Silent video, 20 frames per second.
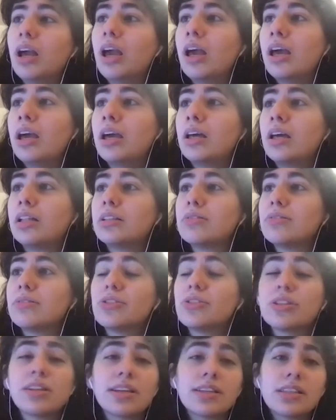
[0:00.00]
and
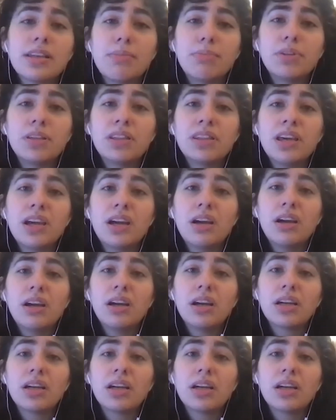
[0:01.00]
just accept it there,